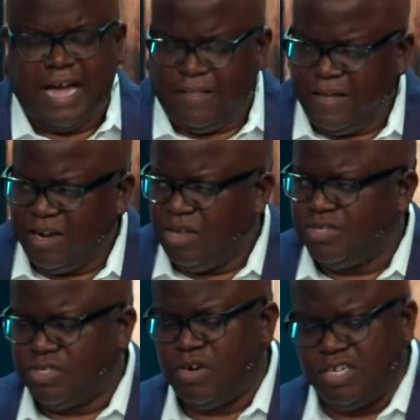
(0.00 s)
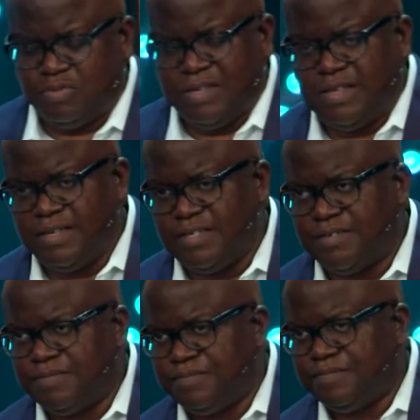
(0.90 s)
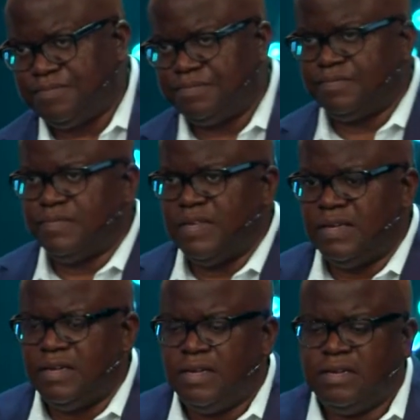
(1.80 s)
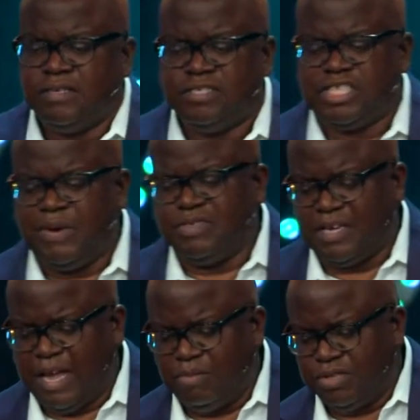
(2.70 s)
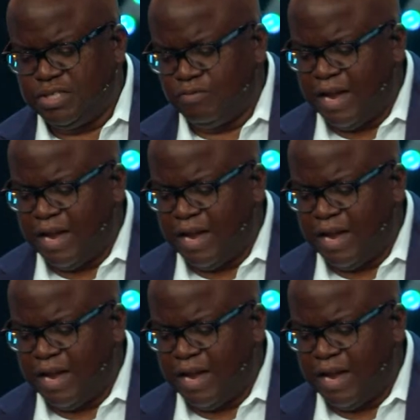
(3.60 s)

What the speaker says: I think it all starts with this. She was able to